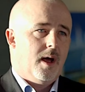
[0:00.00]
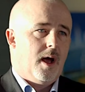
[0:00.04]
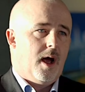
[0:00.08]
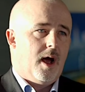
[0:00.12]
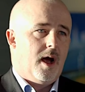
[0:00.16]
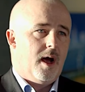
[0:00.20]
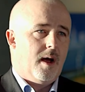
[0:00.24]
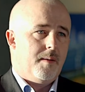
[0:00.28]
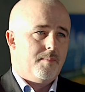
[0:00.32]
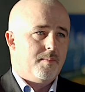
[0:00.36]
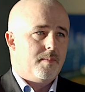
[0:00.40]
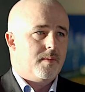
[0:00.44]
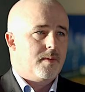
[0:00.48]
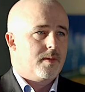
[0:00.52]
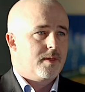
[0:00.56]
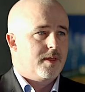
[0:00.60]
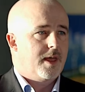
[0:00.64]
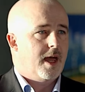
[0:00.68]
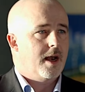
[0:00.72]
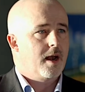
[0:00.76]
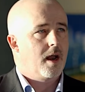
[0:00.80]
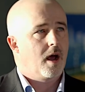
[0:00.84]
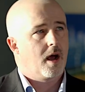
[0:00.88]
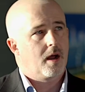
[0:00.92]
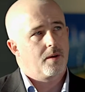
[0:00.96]

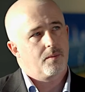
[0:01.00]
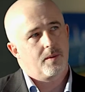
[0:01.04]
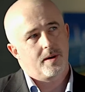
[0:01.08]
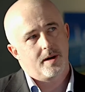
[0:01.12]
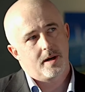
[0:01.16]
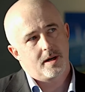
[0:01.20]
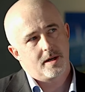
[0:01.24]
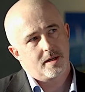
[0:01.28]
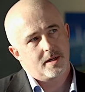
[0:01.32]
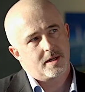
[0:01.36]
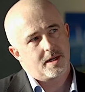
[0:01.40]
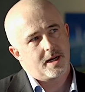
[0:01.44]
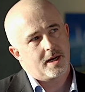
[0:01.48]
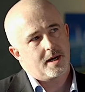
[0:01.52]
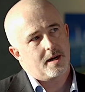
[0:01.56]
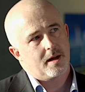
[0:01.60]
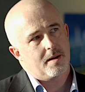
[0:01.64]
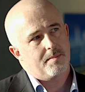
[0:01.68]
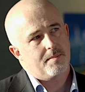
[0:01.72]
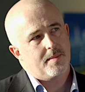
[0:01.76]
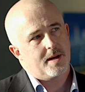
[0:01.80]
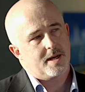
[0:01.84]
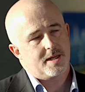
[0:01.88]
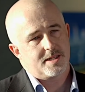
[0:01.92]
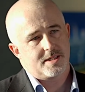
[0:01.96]
Then I went and did
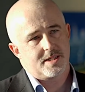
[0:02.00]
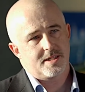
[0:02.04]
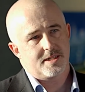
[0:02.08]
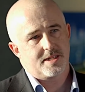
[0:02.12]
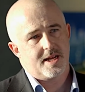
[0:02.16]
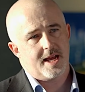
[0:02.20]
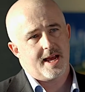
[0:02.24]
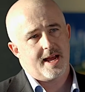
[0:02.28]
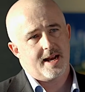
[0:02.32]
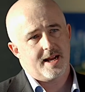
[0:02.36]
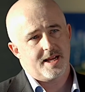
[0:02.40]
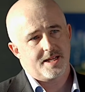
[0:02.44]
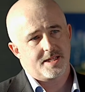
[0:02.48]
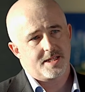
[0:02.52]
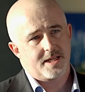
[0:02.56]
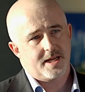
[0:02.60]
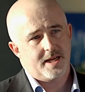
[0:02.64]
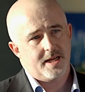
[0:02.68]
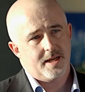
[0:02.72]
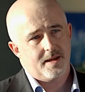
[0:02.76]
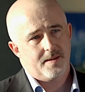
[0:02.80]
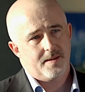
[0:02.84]
a master's at LSE.